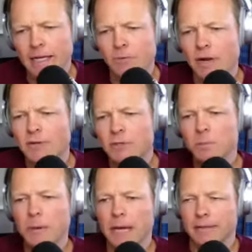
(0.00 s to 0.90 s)
in
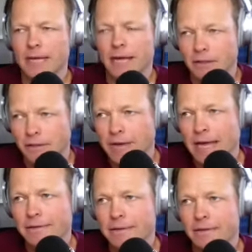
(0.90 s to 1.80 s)
retrospect, now that you've
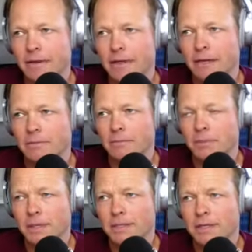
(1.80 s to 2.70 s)
had a
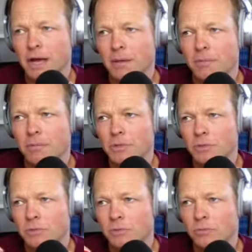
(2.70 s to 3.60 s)
bit of time
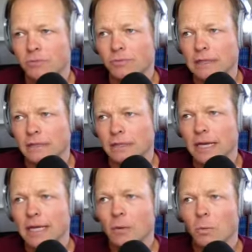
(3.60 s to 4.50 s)
to reflect on
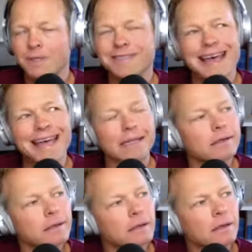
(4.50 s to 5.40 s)
that, was
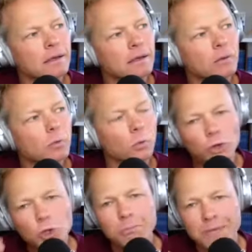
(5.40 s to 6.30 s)
that, were
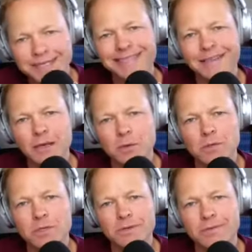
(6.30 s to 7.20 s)
you missing
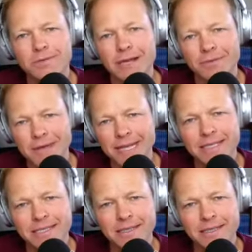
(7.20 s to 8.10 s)
those
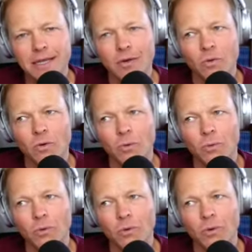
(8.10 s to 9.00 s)
events,
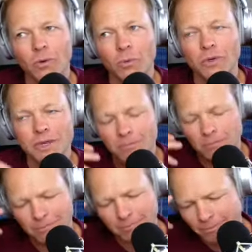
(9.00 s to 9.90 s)
or or was it
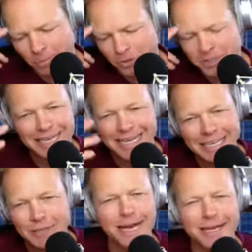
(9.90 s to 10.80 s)
more just kind of
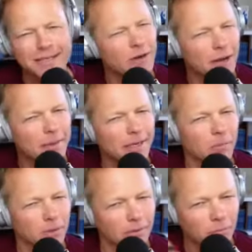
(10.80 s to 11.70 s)
in your head? Do you know what I mean?
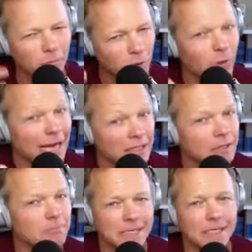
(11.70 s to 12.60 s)
What, were you actually
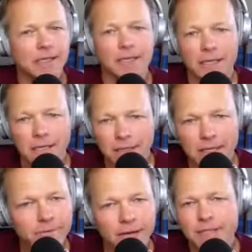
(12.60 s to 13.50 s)
missing key
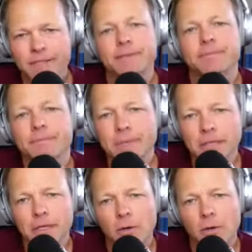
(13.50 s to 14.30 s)
key events being in